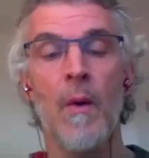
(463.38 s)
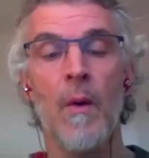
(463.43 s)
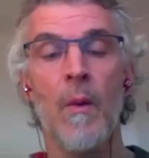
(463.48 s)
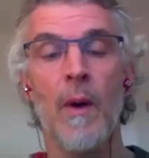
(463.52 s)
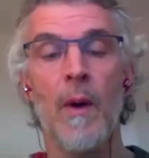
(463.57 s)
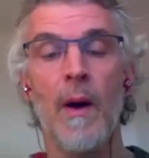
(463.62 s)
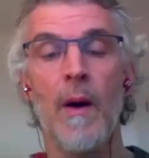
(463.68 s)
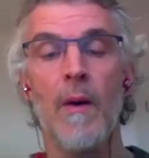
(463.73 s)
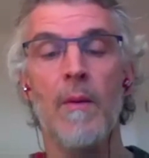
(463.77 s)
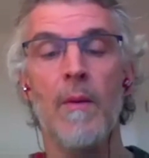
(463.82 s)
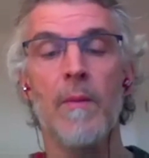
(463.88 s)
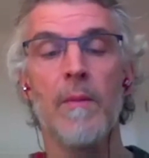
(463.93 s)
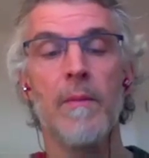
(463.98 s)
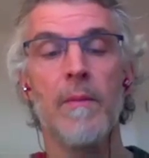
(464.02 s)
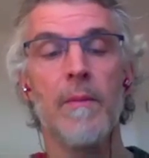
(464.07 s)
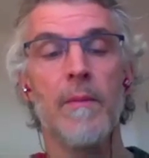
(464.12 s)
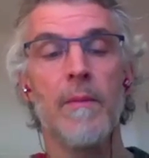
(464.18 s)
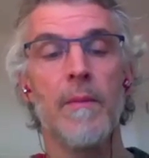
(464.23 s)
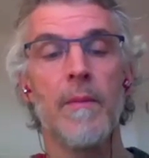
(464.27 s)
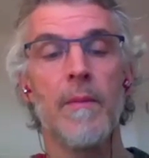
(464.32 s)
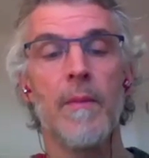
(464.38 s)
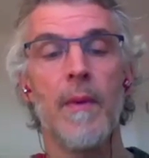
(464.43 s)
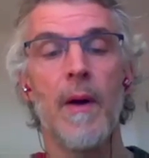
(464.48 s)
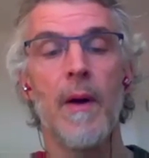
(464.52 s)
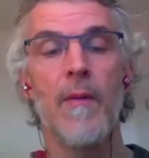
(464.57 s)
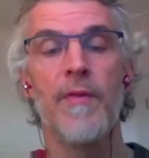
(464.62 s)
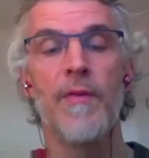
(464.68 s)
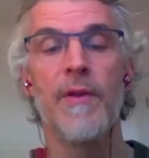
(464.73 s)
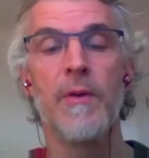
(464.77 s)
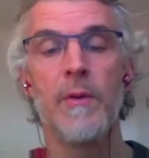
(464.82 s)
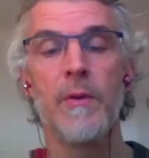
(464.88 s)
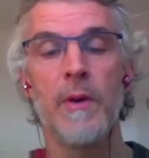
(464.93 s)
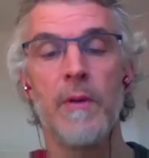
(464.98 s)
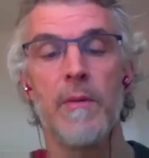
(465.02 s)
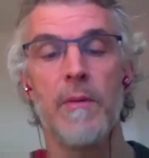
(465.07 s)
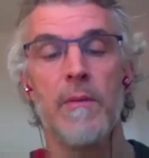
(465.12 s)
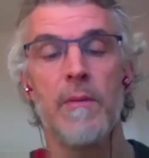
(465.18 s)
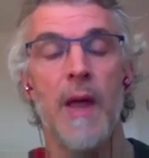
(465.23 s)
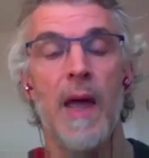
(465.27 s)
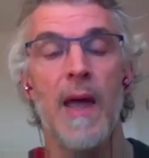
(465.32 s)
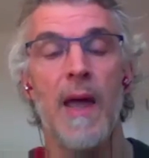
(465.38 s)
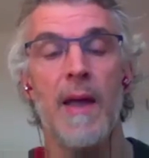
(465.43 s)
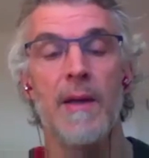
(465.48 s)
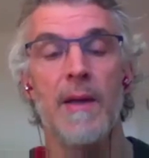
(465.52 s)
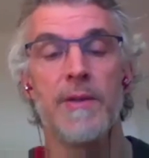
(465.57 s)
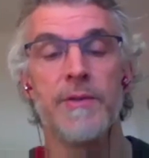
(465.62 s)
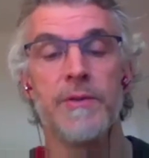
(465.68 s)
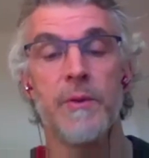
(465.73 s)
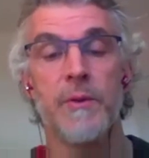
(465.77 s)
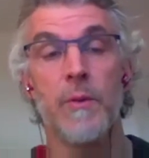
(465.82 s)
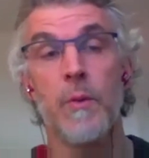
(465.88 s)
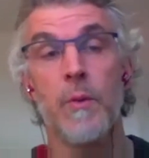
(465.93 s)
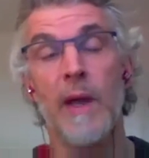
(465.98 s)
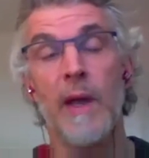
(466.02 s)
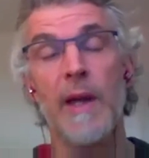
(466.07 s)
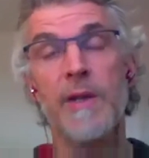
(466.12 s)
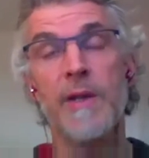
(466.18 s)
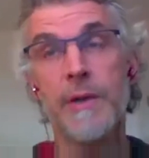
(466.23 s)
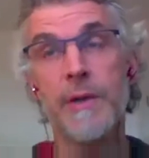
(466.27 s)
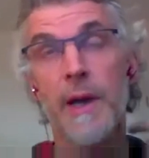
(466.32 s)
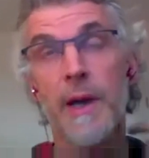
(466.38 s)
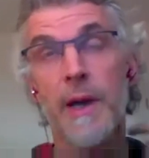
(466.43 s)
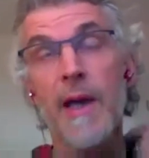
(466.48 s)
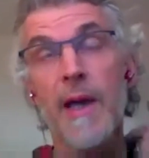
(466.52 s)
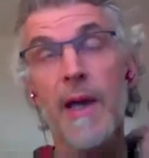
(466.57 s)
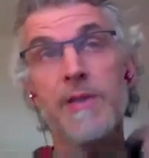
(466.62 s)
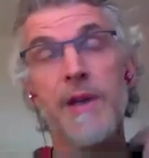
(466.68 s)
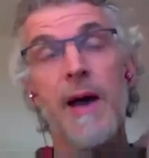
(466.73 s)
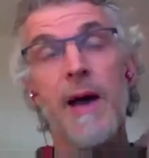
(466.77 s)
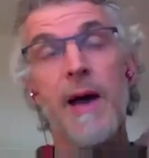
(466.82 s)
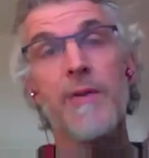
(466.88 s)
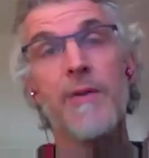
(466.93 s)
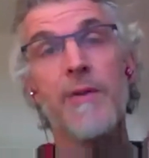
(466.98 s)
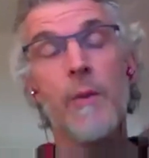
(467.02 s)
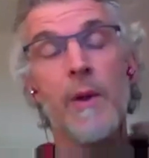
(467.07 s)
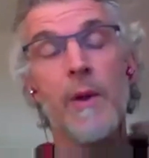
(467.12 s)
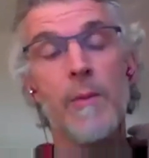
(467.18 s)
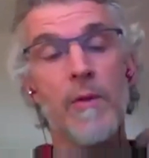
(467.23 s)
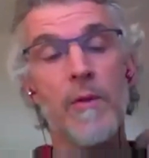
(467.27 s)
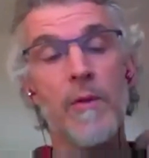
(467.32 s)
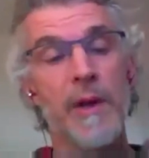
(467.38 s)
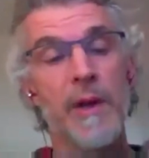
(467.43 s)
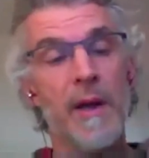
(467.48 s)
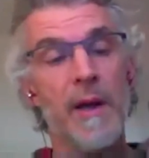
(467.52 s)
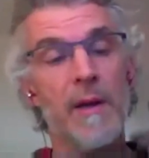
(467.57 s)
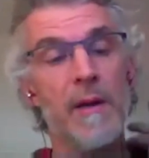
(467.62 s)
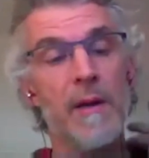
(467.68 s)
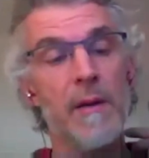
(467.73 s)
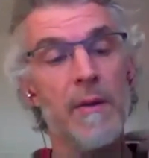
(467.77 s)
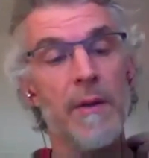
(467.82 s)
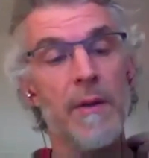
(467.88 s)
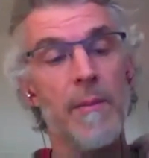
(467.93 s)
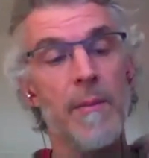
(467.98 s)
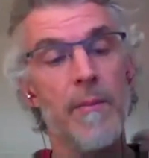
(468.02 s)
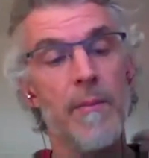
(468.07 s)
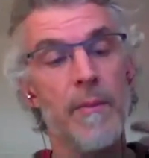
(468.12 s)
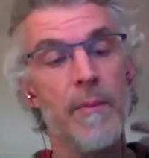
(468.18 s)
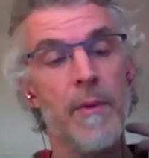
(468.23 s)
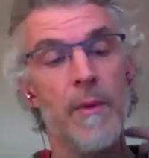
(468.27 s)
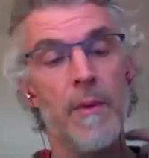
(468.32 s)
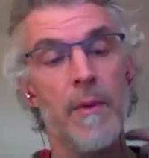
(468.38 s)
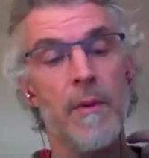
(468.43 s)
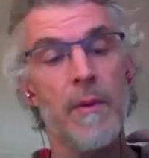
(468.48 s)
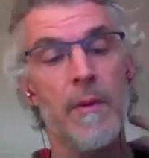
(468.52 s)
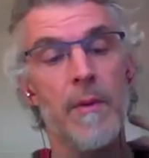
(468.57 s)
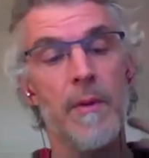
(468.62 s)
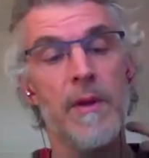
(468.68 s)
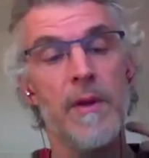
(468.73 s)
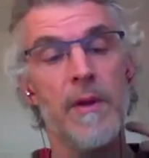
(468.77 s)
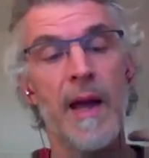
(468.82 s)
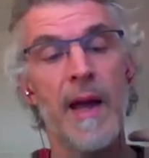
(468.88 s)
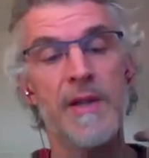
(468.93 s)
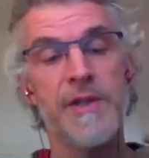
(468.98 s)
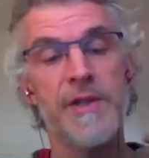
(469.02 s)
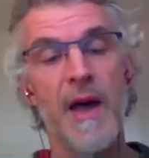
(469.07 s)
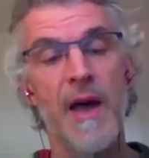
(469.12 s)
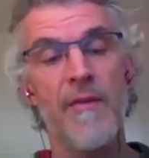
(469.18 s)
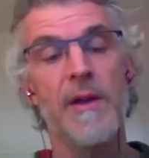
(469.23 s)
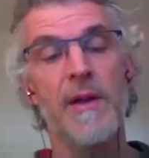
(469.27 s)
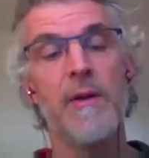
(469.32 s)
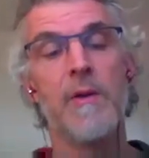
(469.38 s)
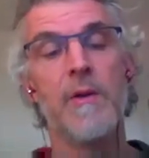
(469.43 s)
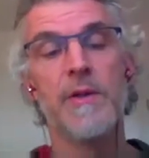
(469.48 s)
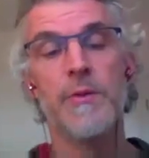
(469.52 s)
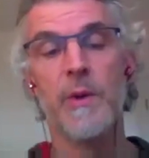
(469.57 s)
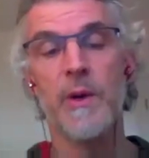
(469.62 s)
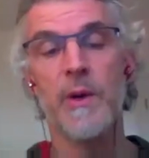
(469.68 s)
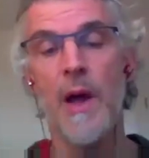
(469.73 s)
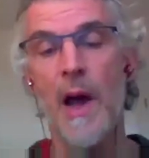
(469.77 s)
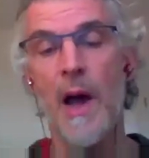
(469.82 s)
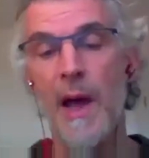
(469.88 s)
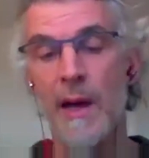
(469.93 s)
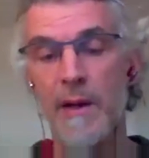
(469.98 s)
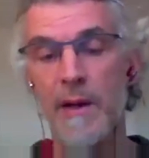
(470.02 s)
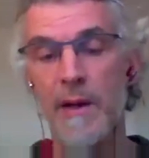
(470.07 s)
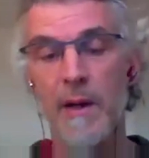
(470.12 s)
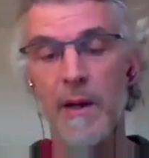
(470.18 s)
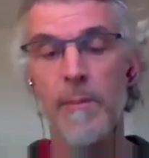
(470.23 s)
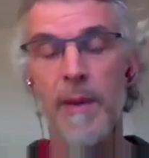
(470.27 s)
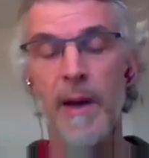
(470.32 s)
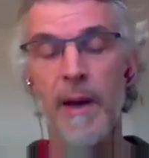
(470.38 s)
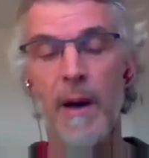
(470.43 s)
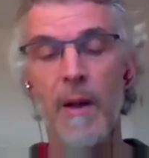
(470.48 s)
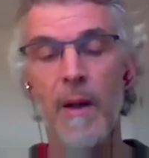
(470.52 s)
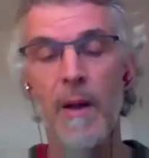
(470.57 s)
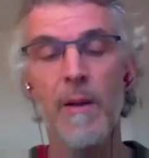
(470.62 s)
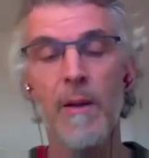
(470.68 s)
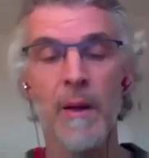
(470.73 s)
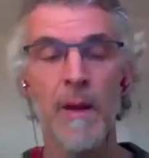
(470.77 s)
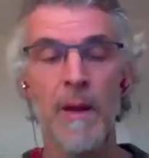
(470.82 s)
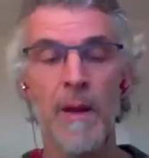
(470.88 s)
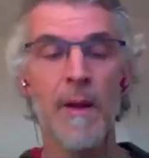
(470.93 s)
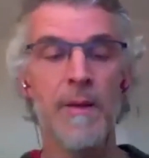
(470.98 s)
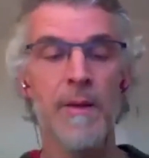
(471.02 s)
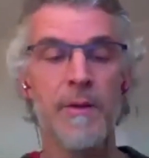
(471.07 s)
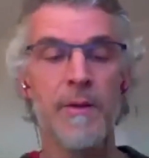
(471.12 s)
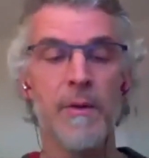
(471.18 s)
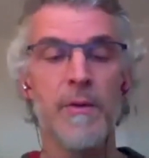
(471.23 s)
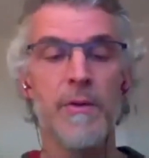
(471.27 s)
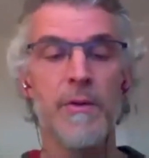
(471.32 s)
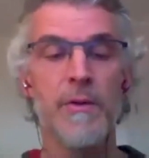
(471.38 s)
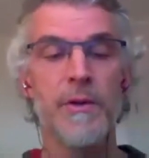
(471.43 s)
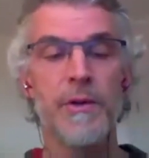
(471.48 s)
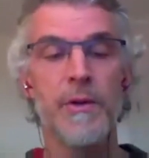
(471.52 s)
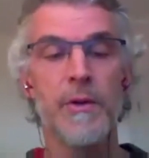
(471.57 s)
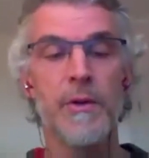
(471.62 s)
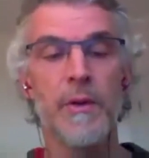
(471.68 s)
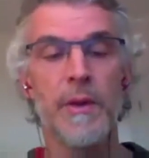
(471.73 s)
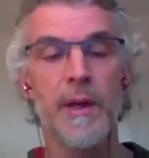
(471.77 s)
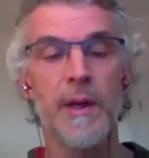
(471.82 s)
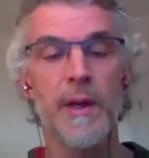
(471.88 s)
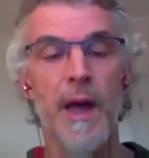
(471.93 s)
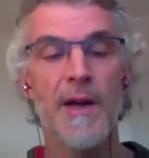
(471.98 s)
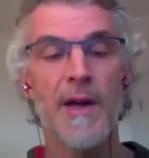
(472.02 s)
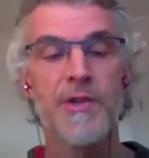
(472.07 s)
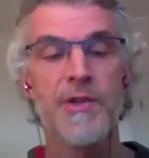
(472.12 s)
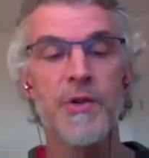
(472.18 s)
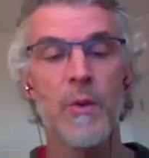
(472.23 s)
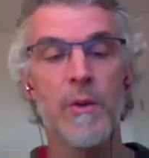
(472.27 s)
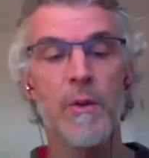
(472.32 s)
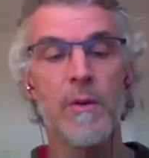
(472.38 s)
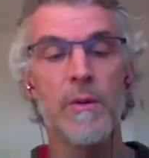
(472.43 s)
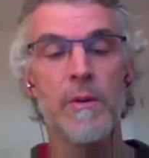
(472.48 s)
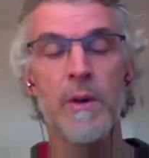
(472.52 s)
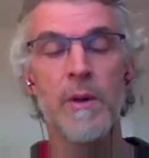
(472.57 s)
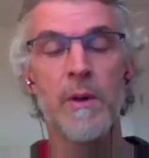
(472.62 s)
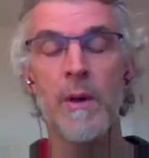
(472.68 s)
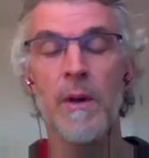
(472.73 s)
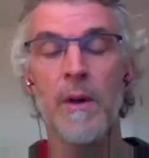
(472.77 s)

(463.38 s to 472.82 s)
Well, a few days or weeks, I guess, after we moved in, the tech savvy is reliant on Bell to do the actual